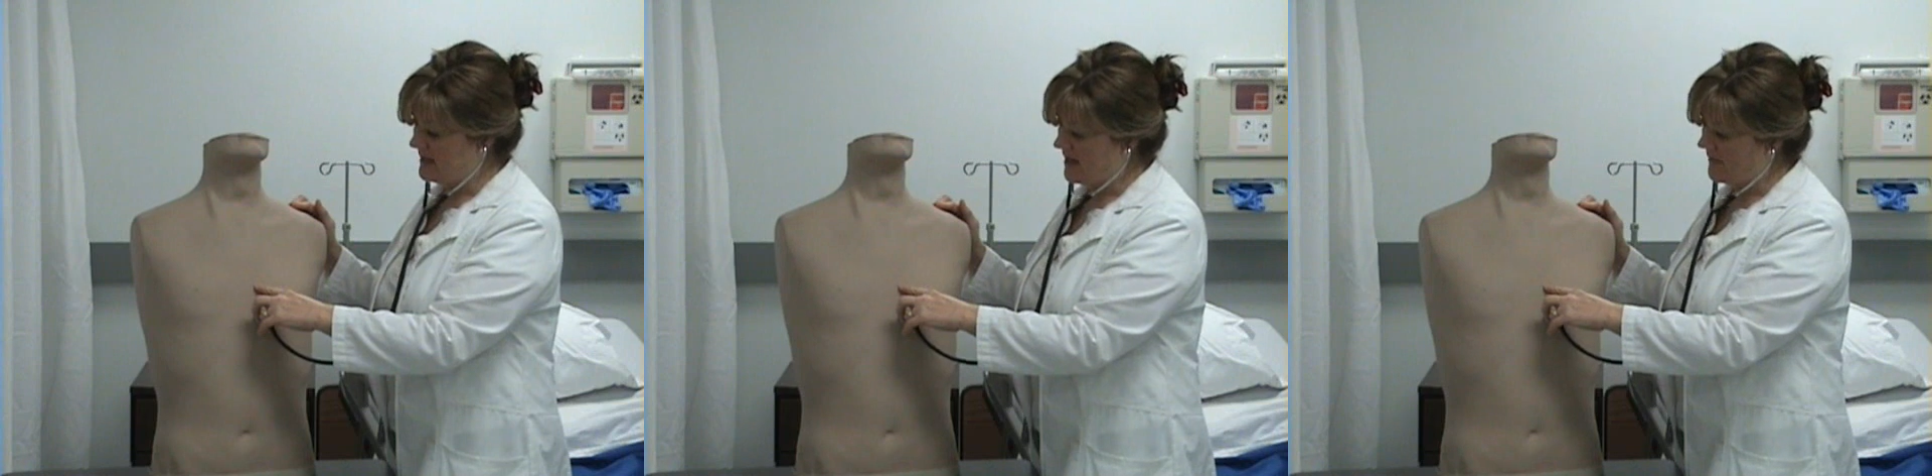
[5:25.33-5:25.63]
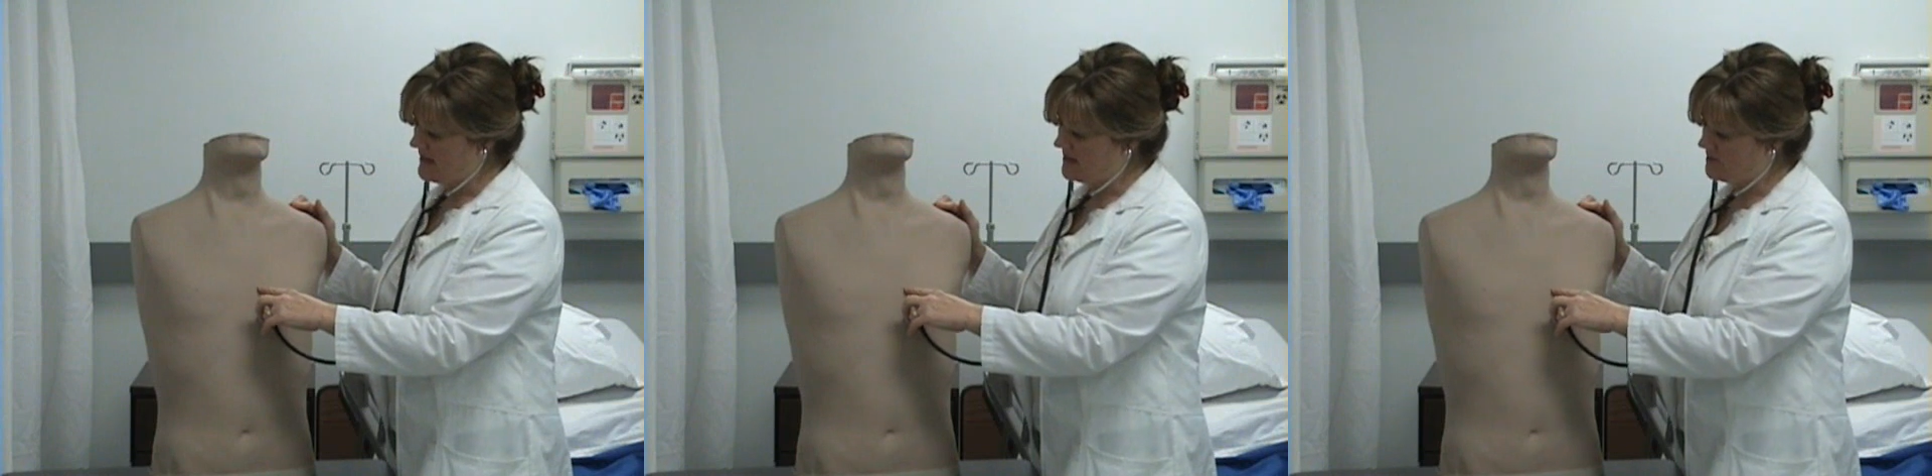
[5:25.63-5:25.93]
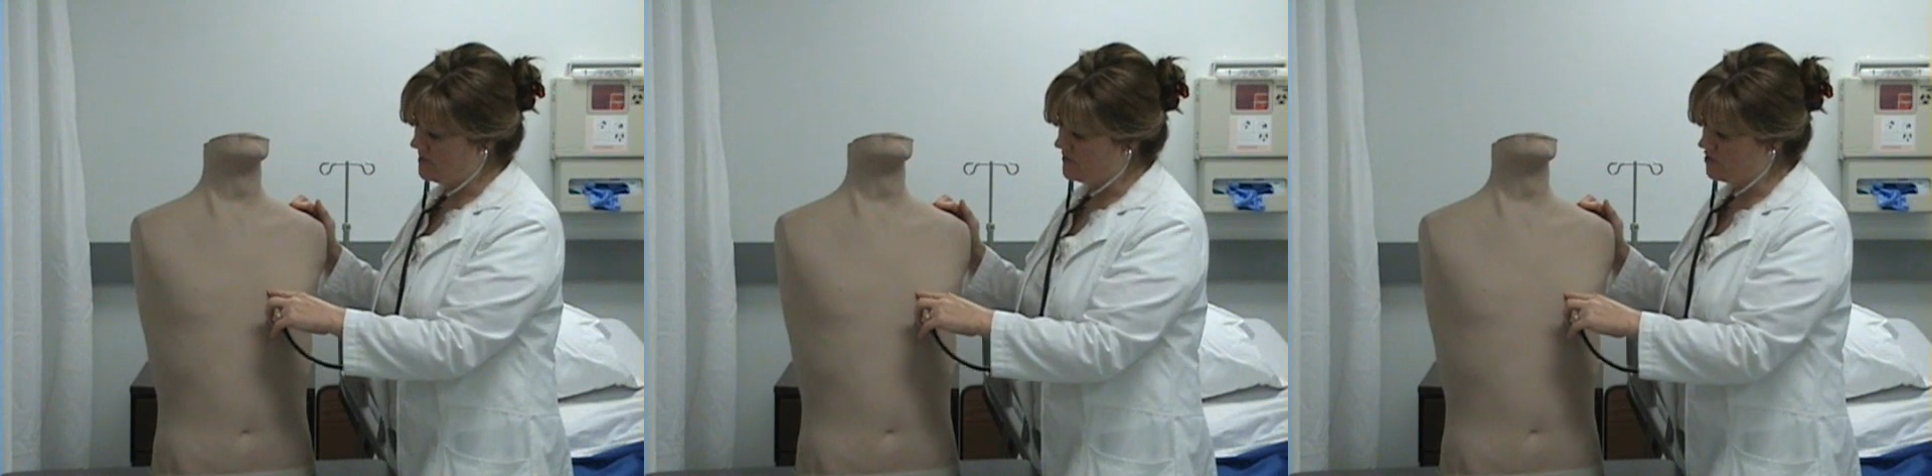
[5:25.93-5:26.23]
Now I need
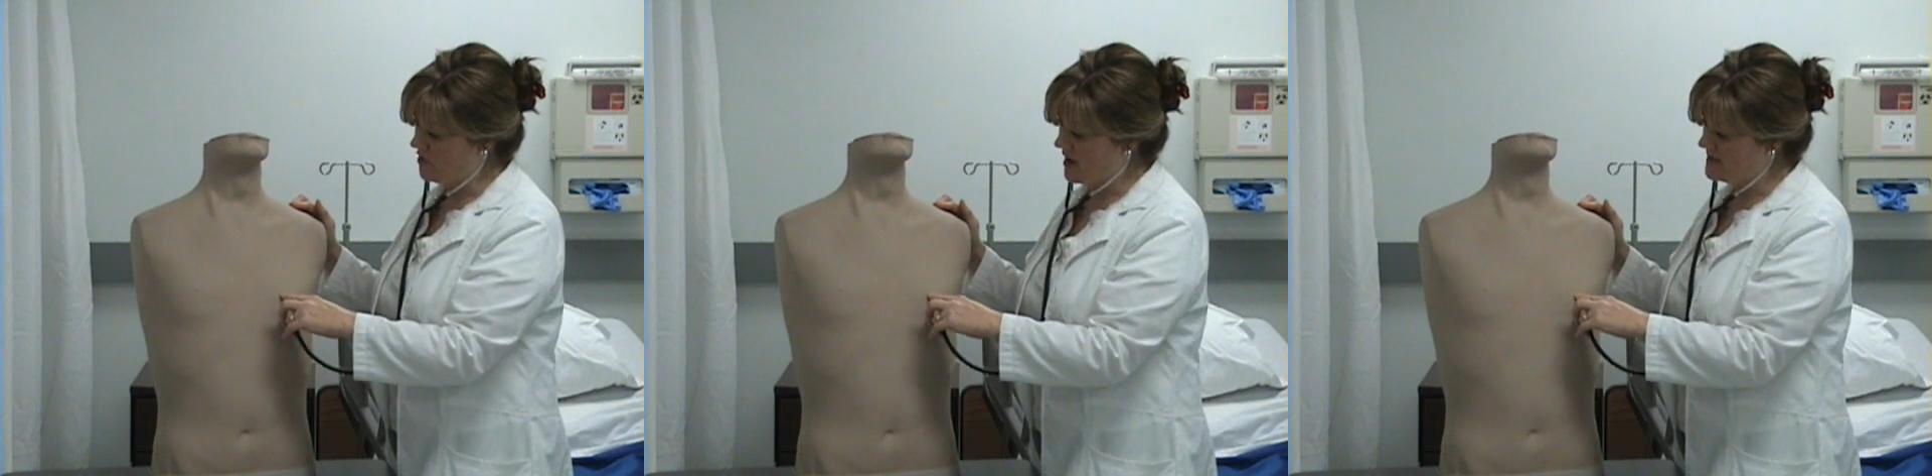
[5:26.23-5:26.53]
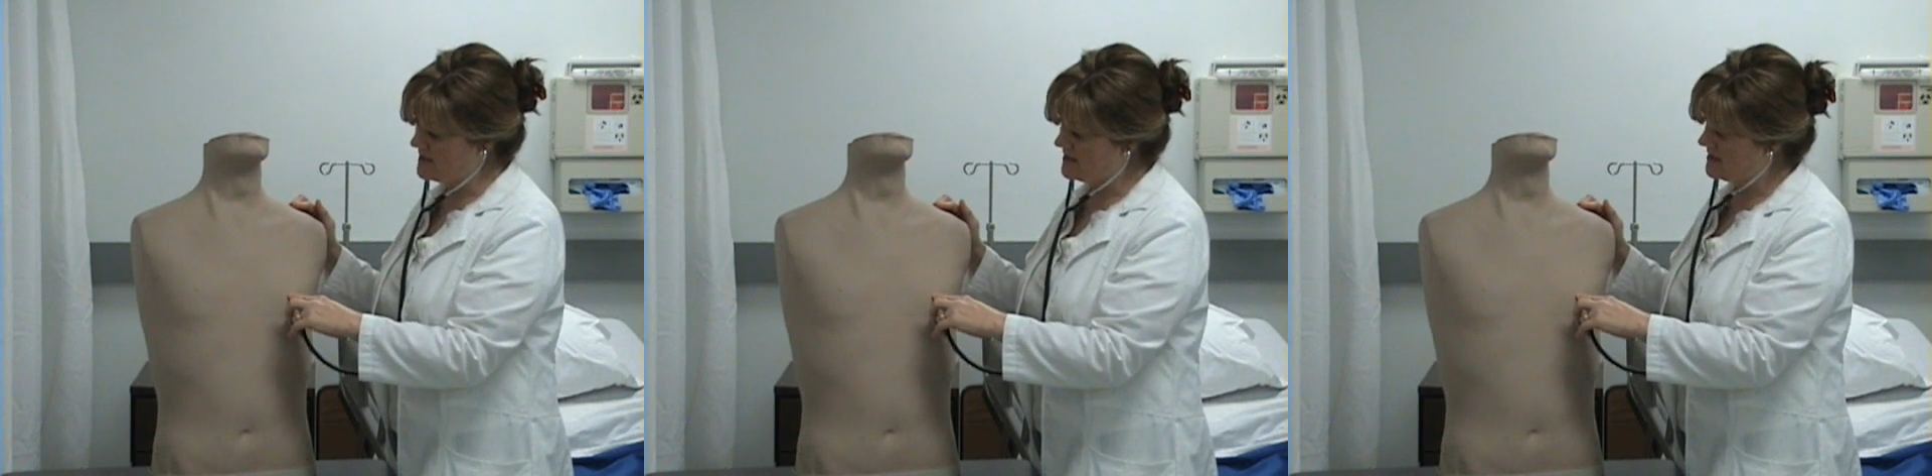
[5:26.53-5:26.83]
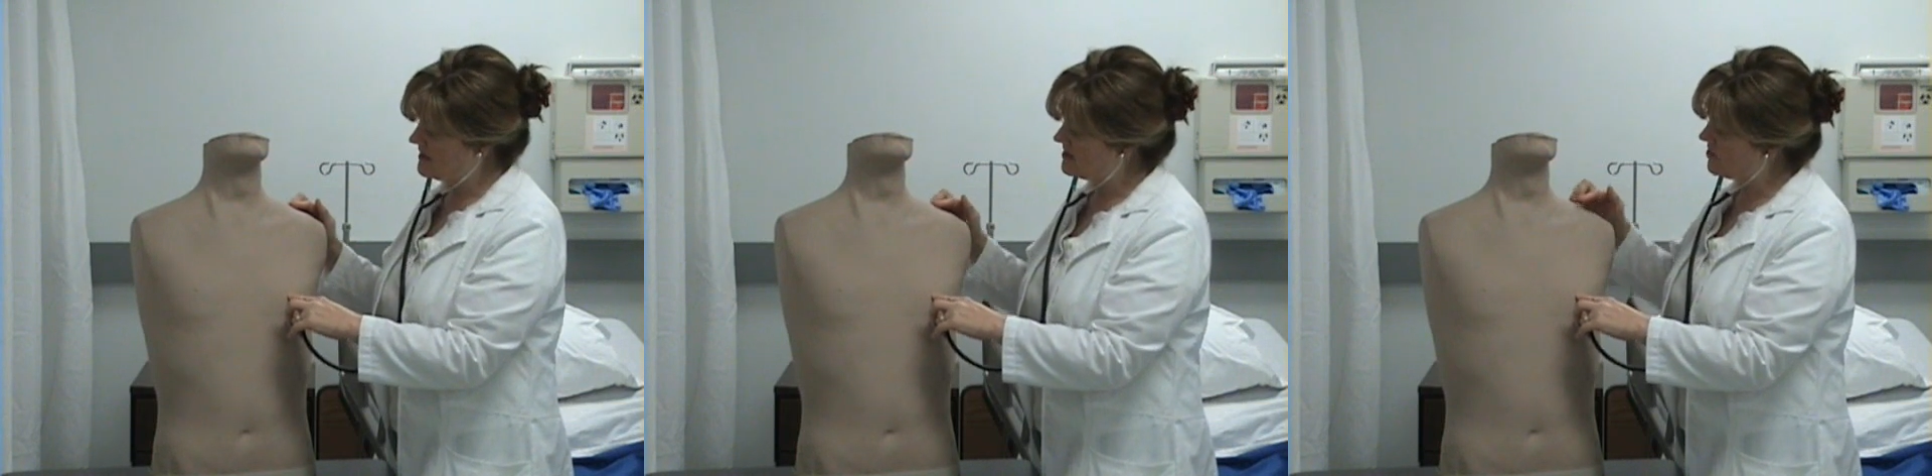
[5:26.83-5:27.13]
to move across
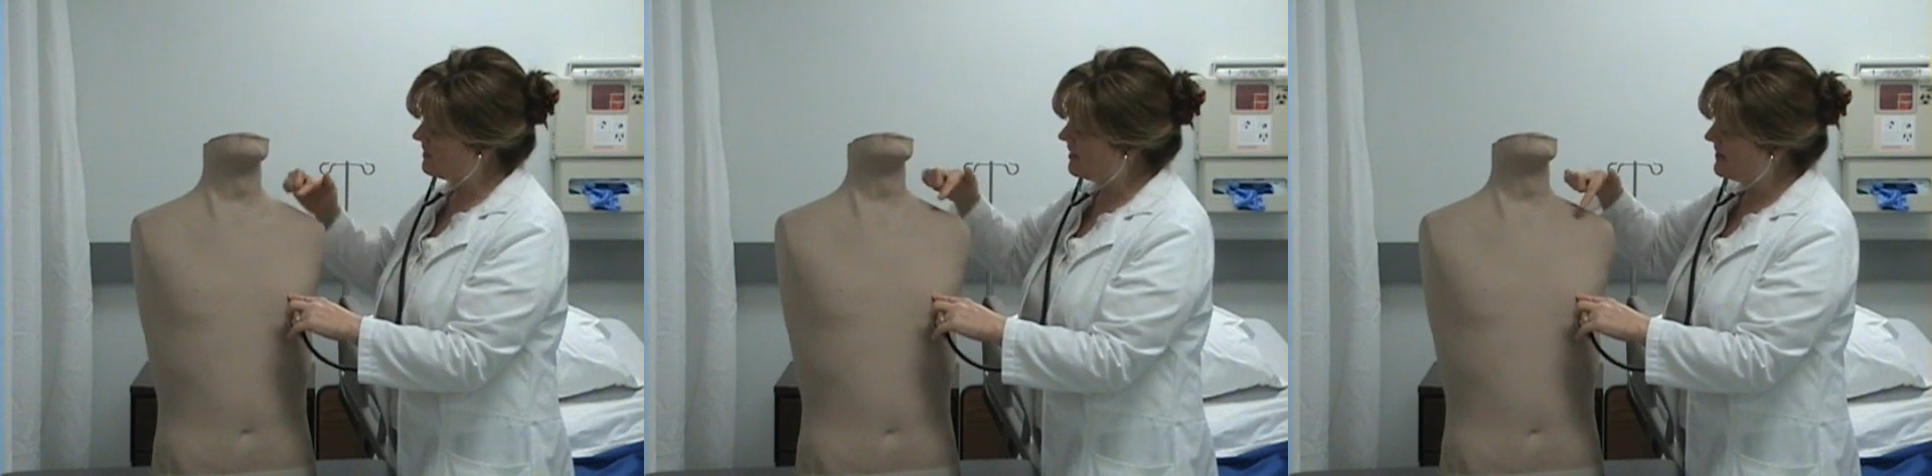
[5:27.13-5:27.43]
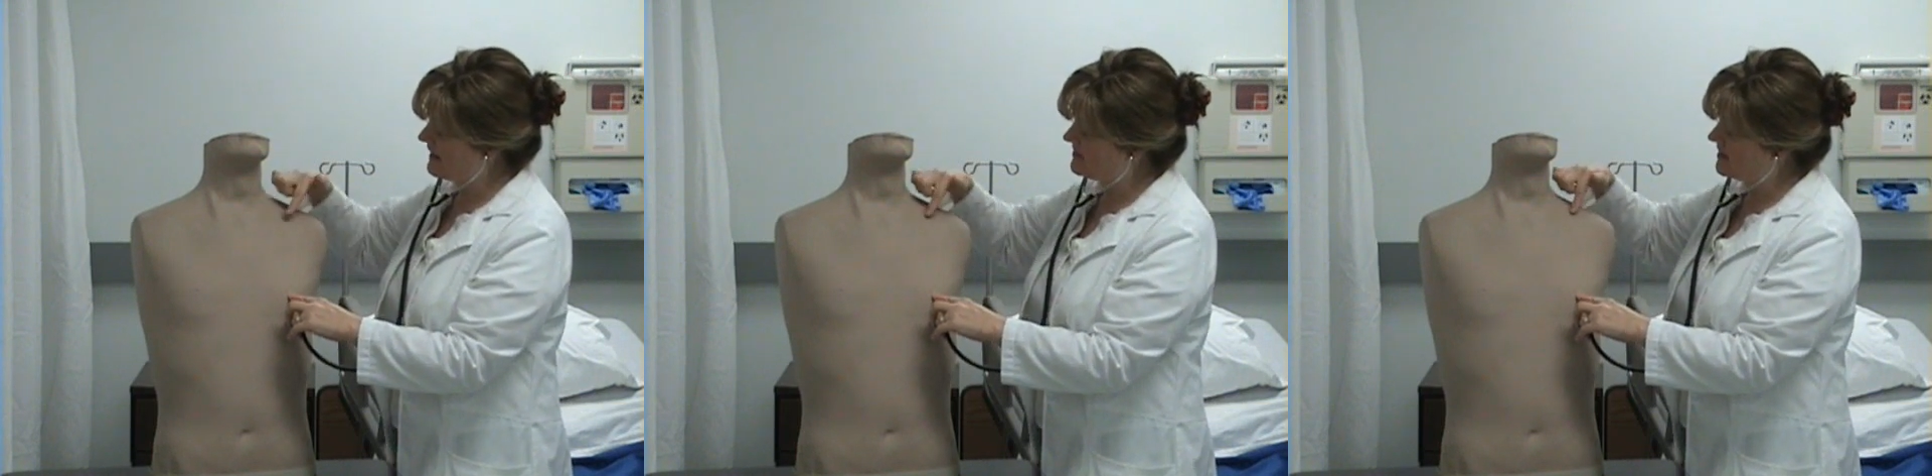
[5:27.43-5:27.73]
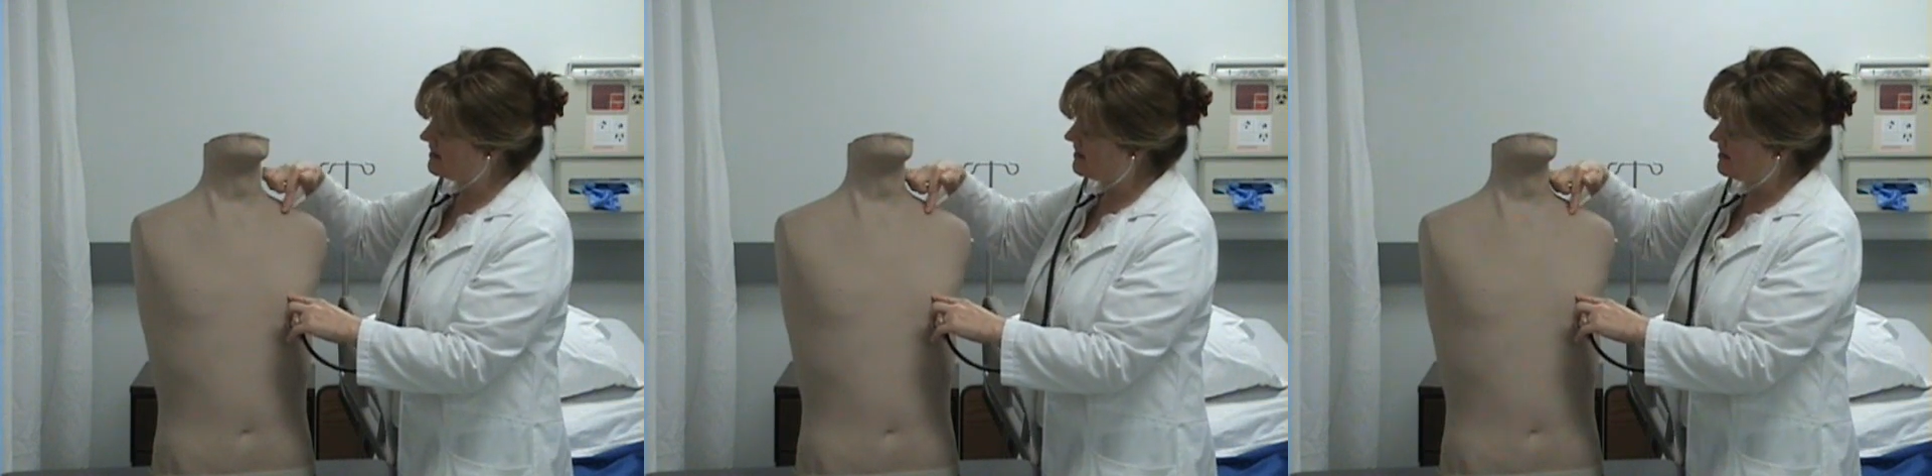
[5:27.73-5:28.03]
so that I'm at
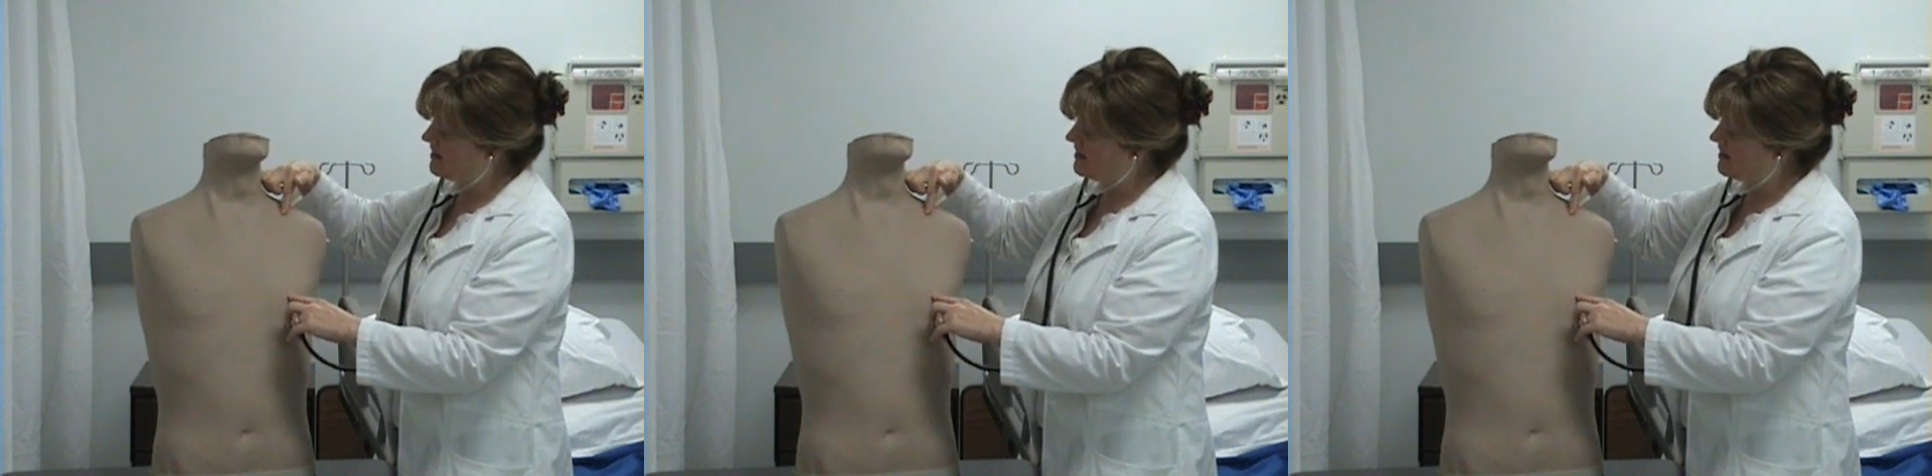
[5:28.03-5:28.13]
the